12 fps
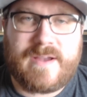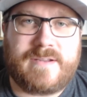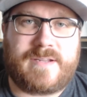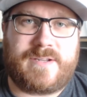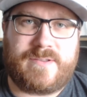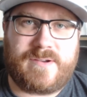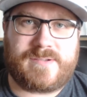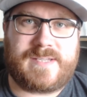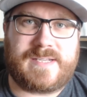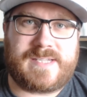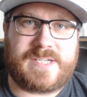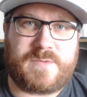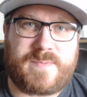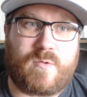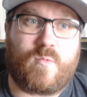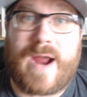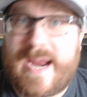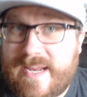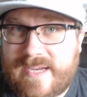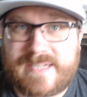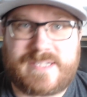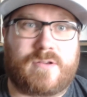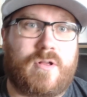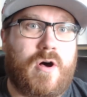to do those things that you've been waiting
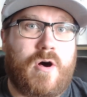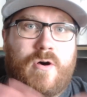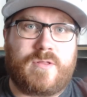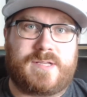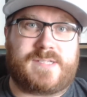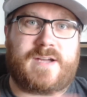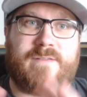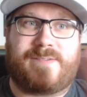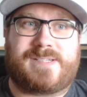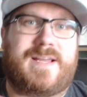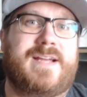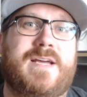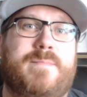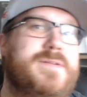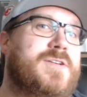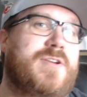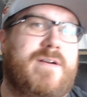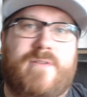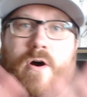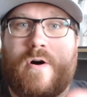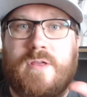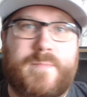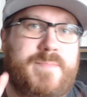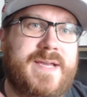until all the stuff is lined up, until you have
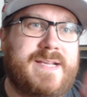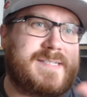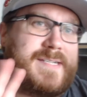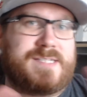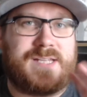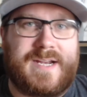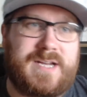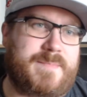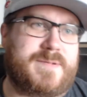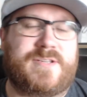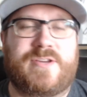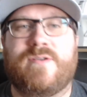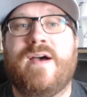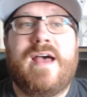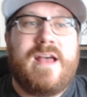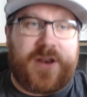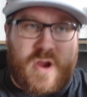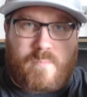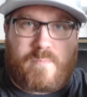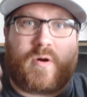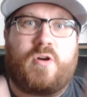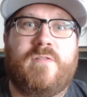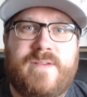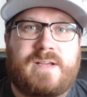all the pieces lined up, until you know
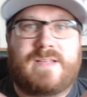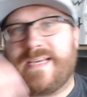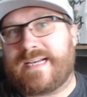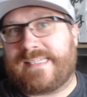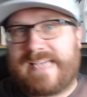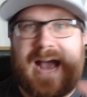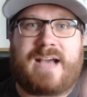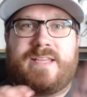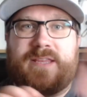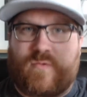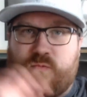perfectly exactly the